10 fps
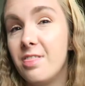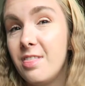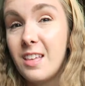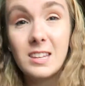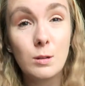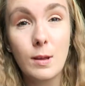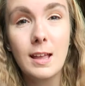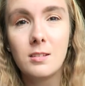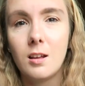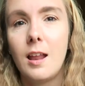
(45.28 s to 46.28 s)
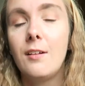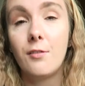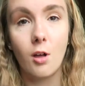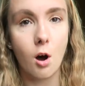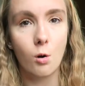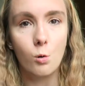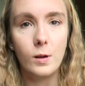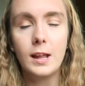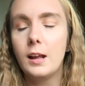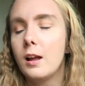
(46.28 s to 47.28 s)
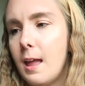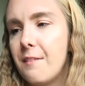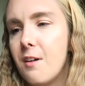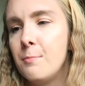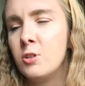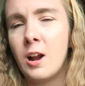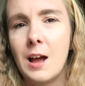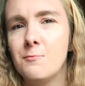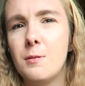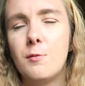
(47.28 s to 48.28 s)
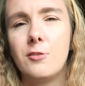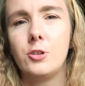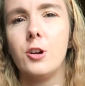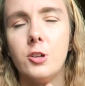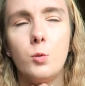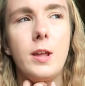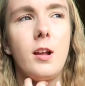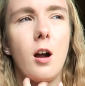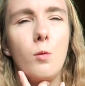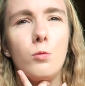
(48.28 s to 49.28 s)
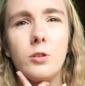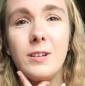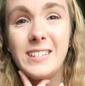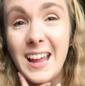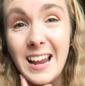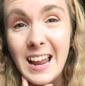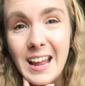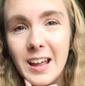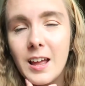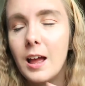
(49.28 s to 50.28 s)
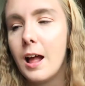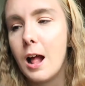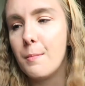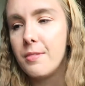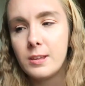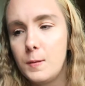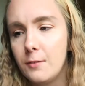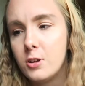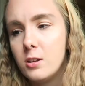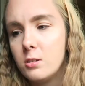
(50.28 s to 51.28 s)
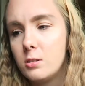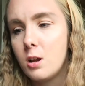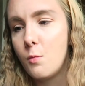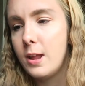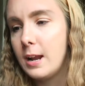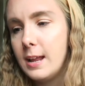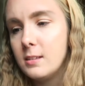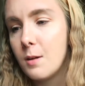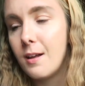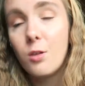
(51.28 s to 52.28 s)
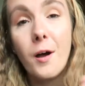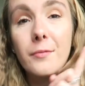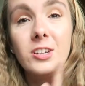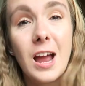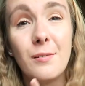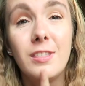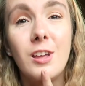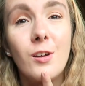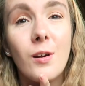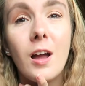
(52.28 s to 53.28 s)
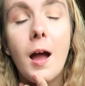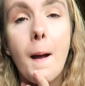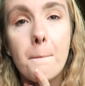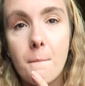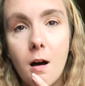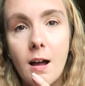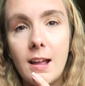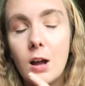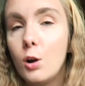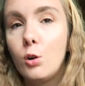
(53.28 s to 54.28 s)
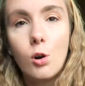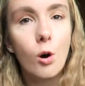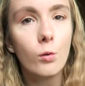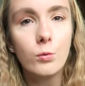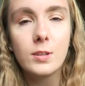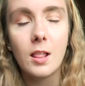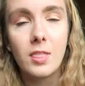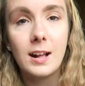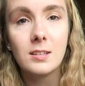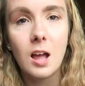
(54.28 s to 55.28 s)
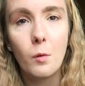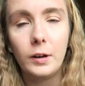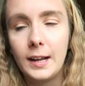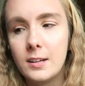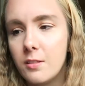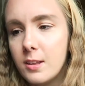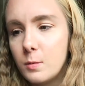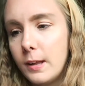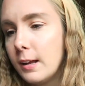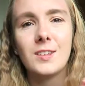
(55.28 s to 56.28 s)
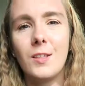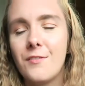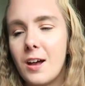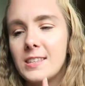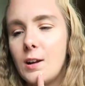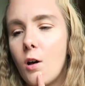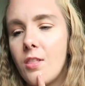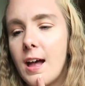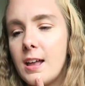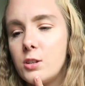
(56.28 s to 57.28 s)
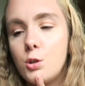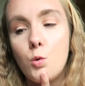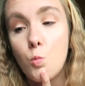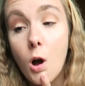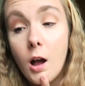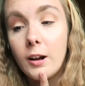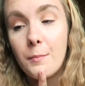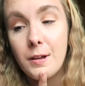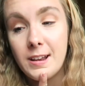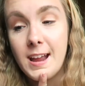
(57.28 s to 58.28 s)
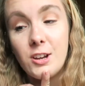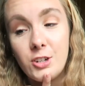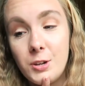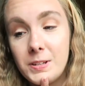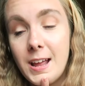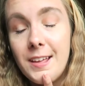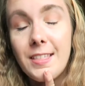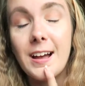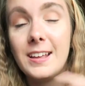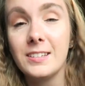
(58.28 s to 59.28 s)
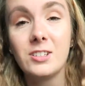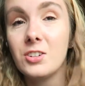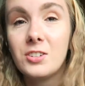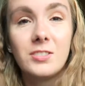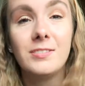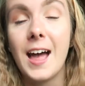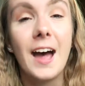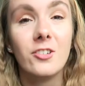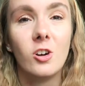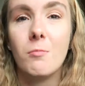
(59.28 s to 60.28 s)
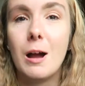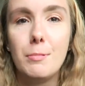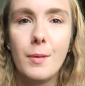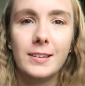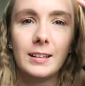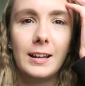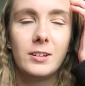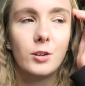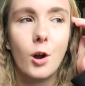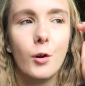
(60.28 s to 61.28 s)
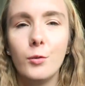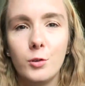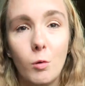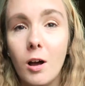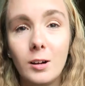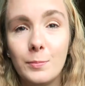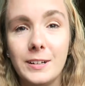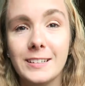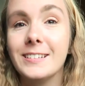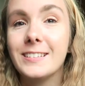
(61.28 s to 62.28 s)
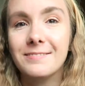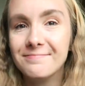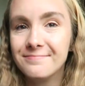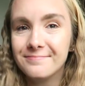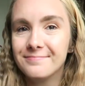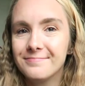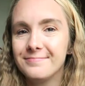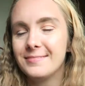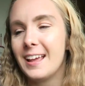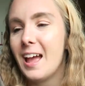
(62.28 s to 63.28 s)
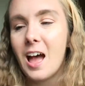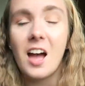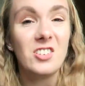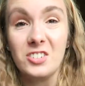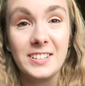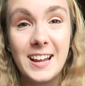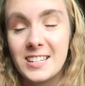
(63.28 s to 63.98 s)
this week, so for the whole week. If I'm trying to have a bit more of a structured week I will do it daily. This week I've chosen to do it weekly, so I thought I would share with you my goals and things I want to get done this week. So the first thing on there is to work Monday and Tuesday. That is just there to remind me basically to go to work, because just in case